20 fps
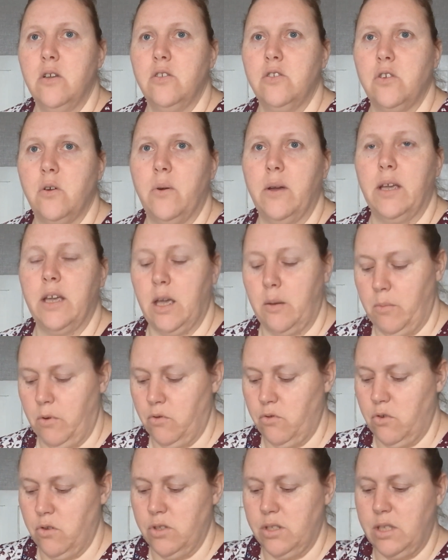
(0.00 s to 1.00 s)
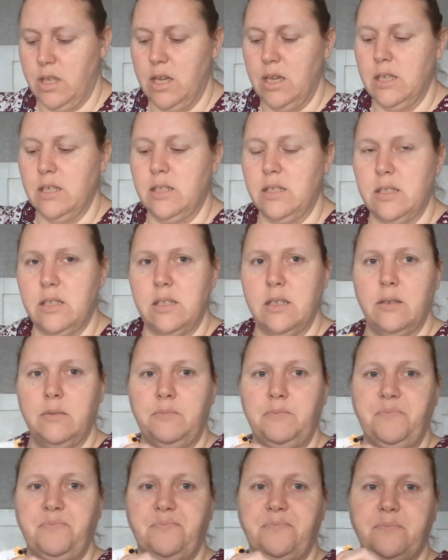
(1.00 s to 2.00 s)
So I came across this
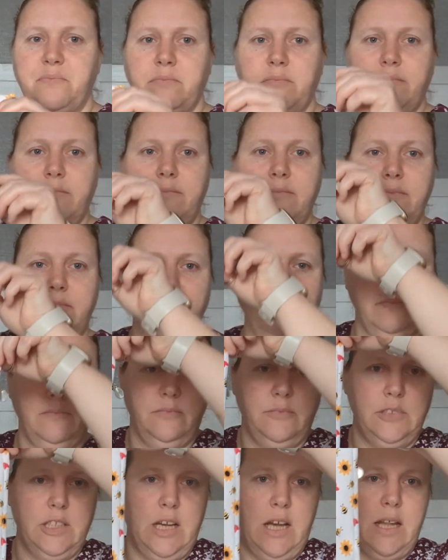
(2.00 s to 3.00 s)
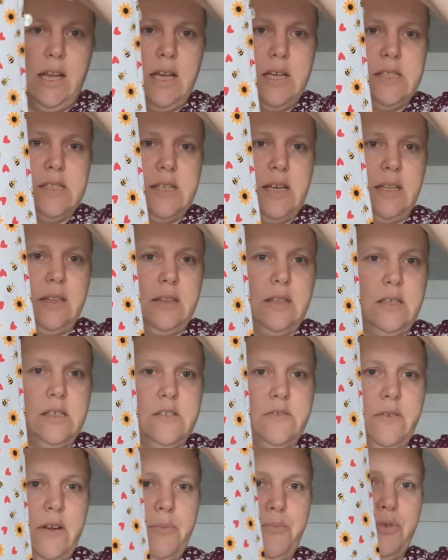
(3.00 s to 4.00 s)
and I sent
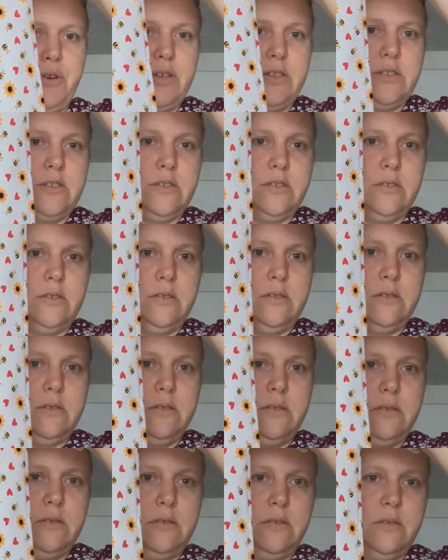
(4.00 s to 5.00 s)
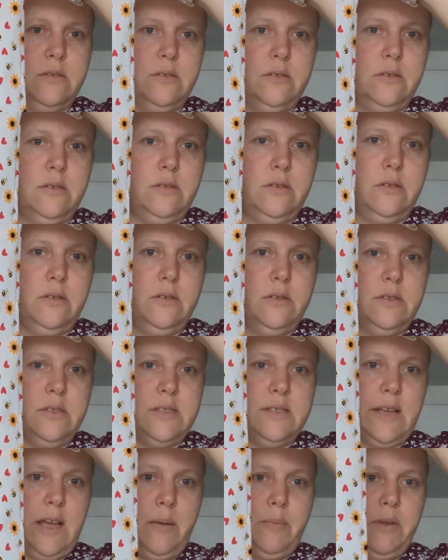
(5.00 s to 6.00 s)
this fabric to
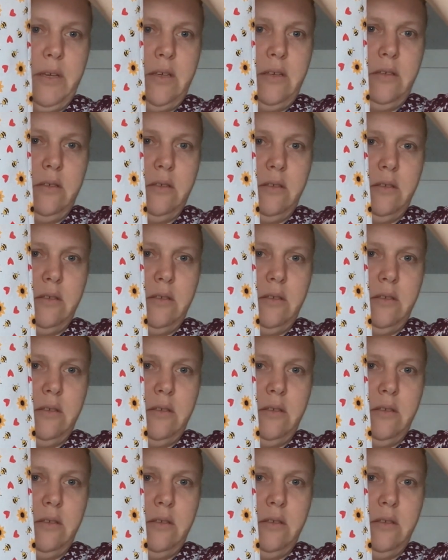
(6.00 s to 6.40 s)
Sammy,